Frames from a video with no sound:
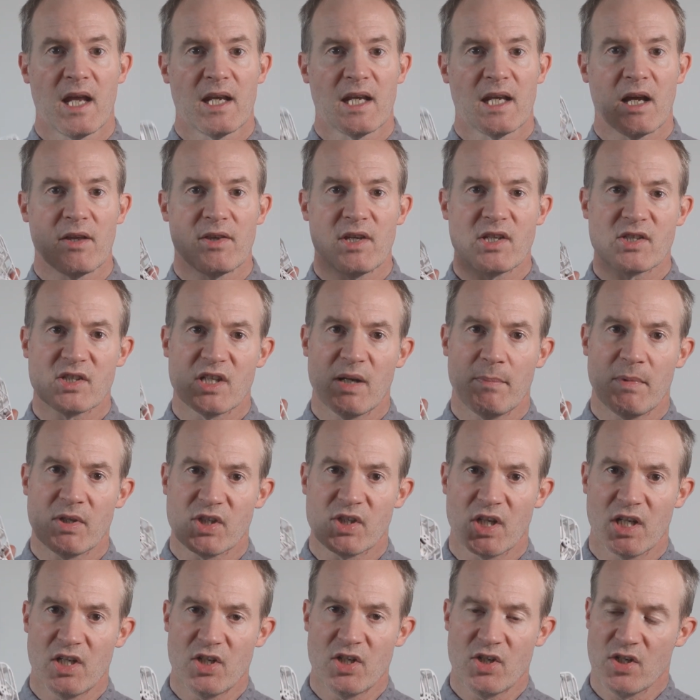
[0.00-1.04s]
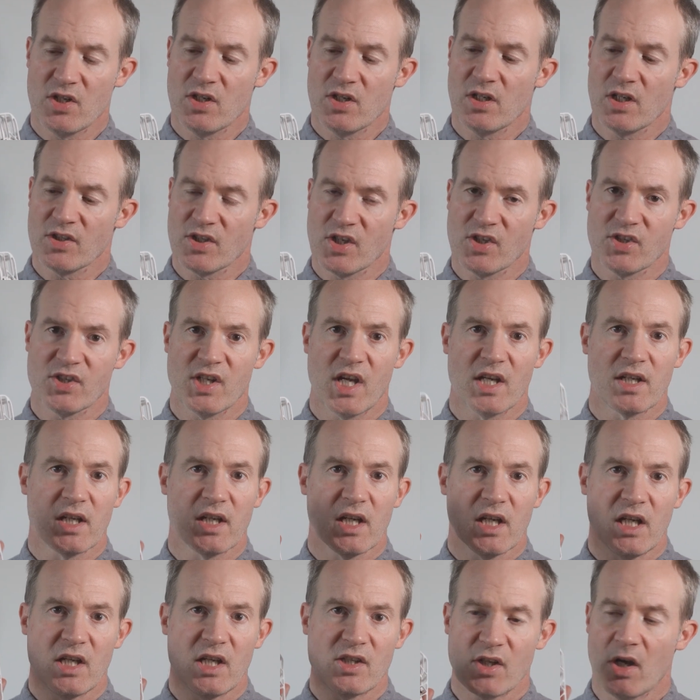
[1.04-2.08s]
Now this limitation, as I said,
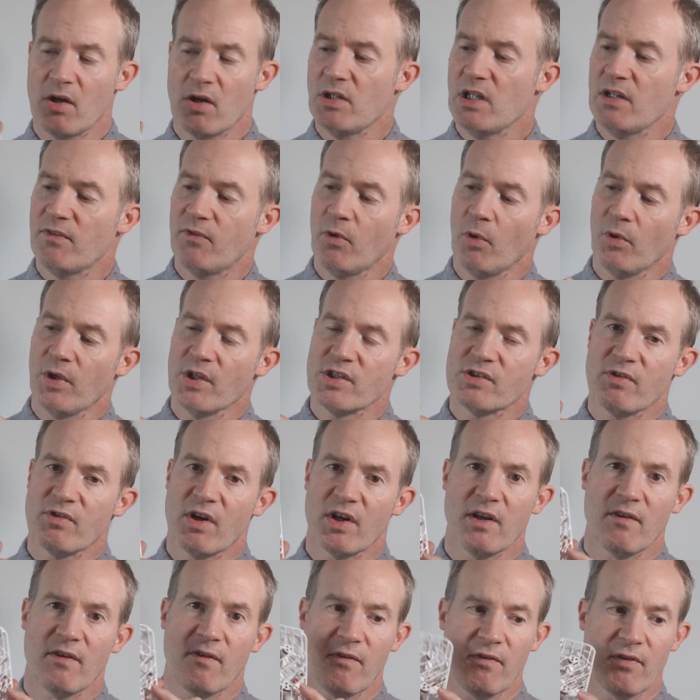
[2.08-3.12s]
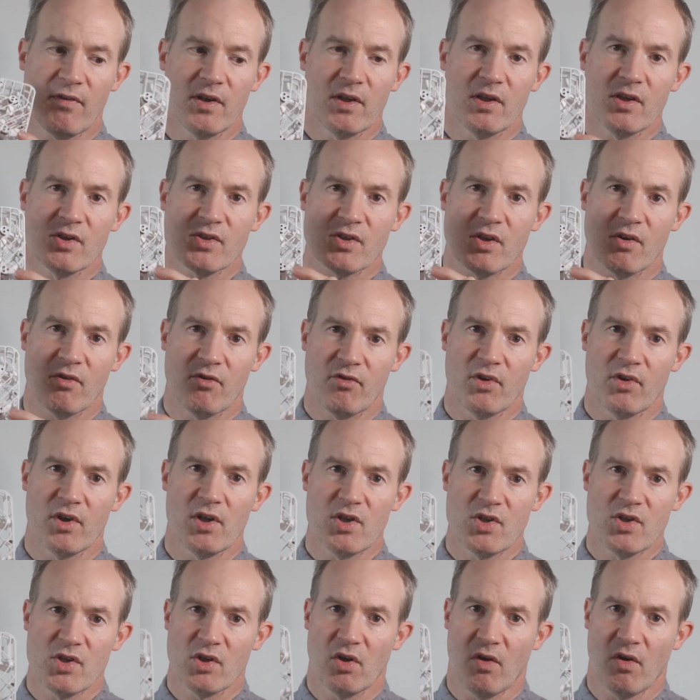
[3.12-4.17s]
is only for this very first
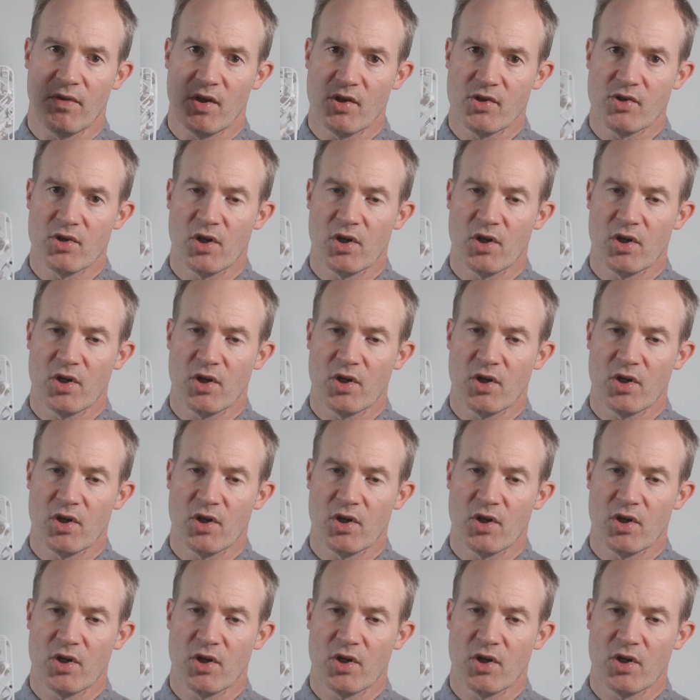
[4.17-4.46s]
version of the